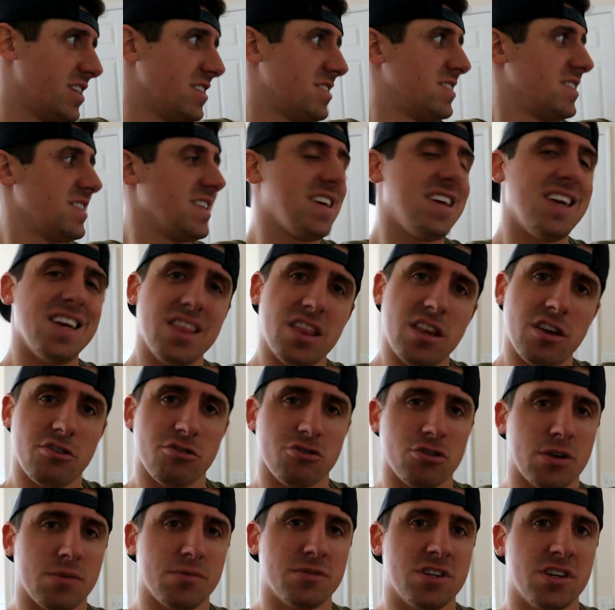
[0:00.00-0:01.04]
it in the
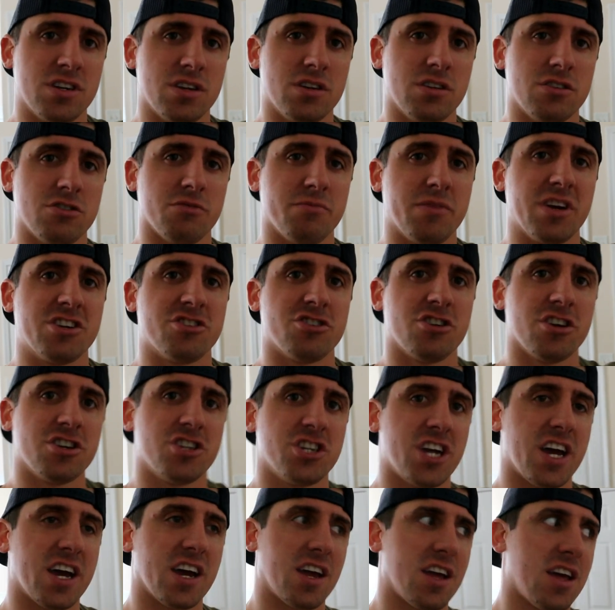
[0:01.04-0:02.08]
description, so make sure to
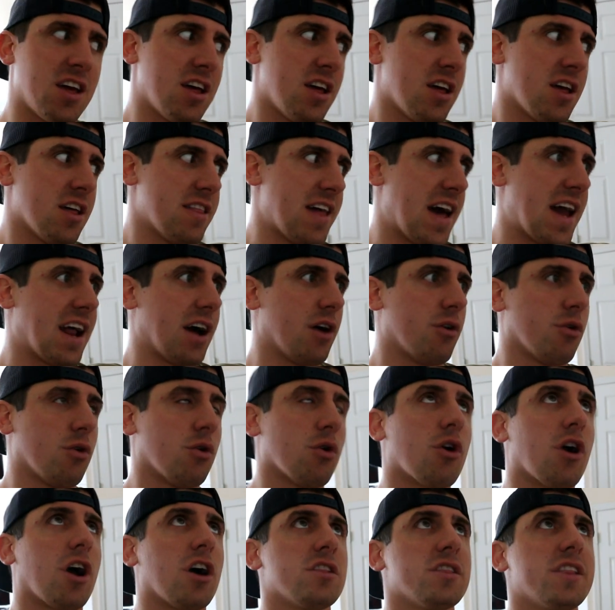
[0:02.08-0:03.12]
check that out.
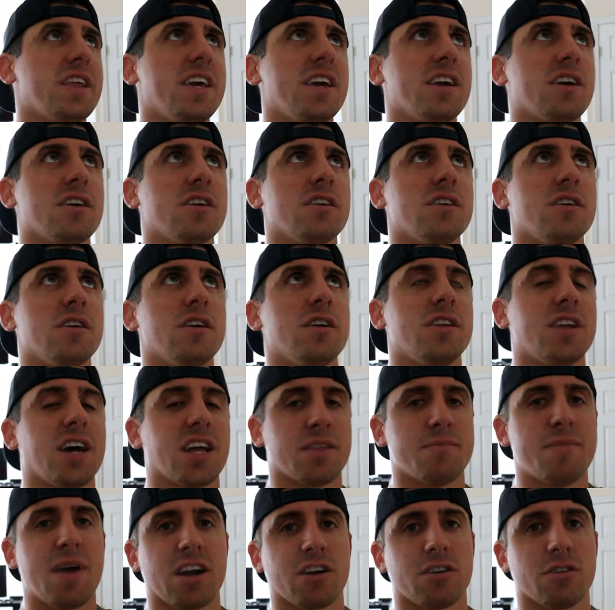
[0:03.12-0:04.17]
Or I'll link, not
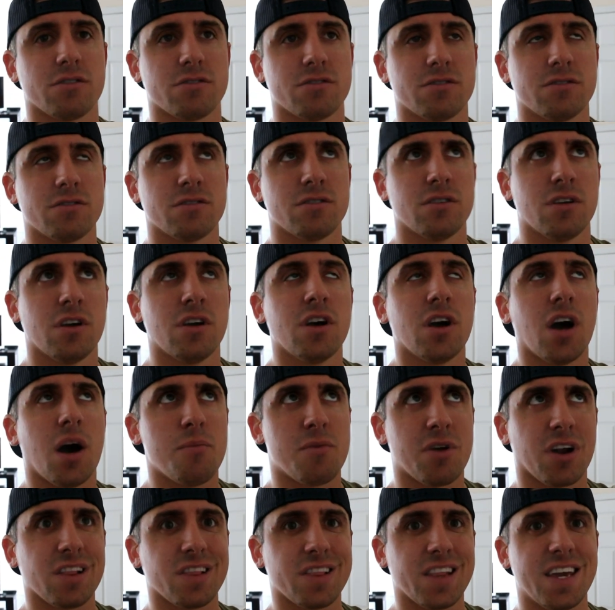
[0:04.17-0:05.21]
the macros, I'm
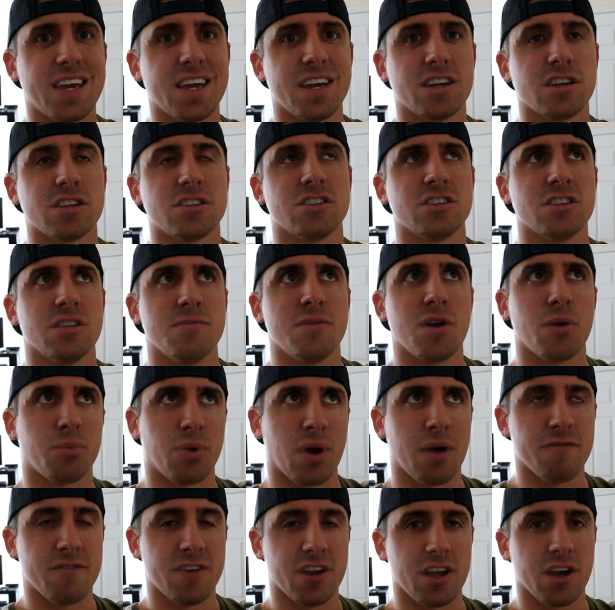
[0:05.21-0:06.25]
gonna link to the meal
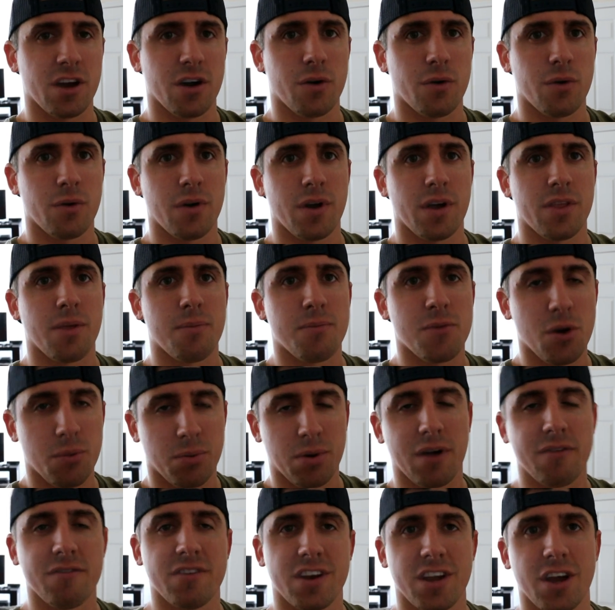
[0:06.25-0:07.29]
prep video, and the meal
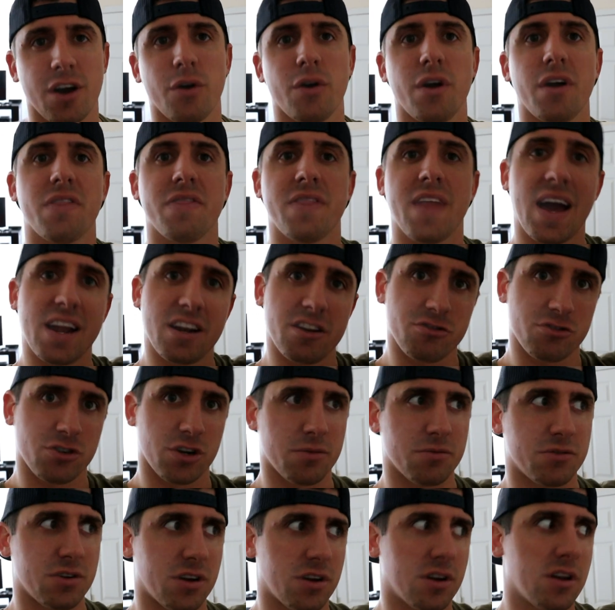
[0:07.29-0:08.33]
prep video in that
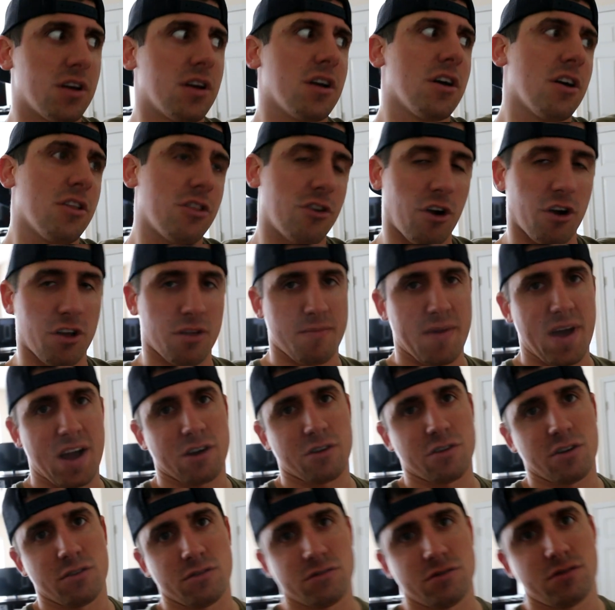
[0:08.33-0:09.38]
description there are the
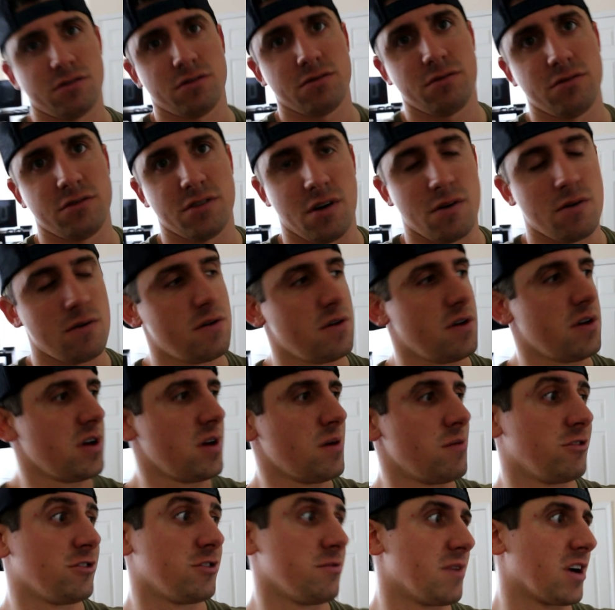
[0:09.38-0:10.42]
macros. So
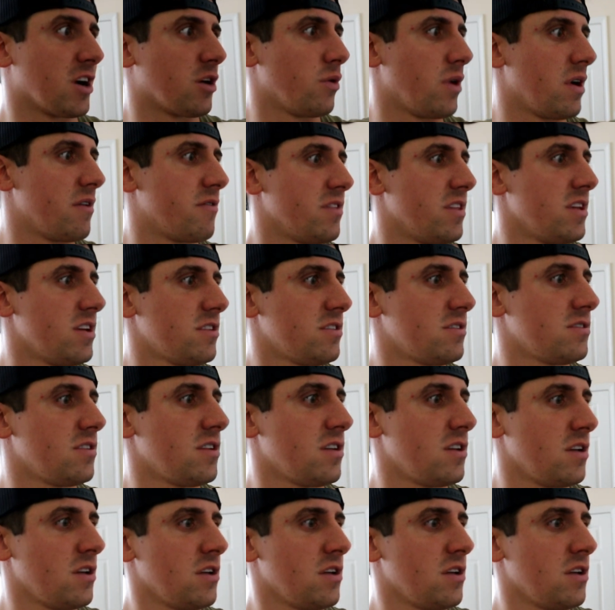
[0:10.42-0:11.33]
I should microwave for this,